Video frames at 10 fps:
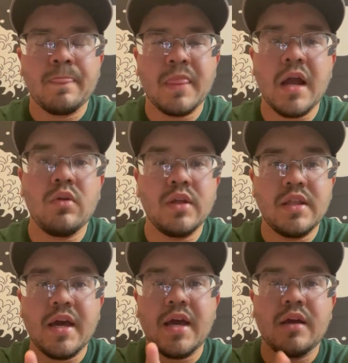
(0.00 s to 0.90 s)
Not only
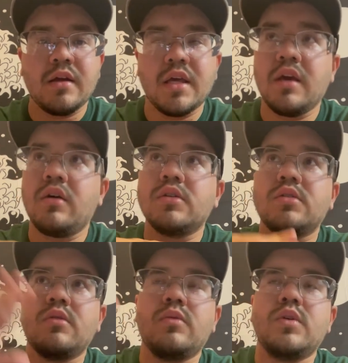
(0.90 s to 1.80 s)
that, he
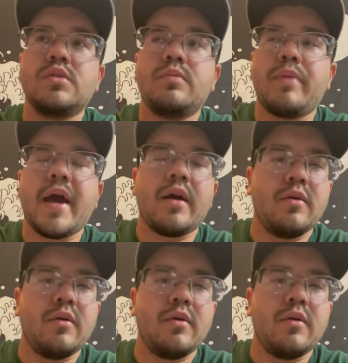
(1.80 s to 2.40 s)
also was back,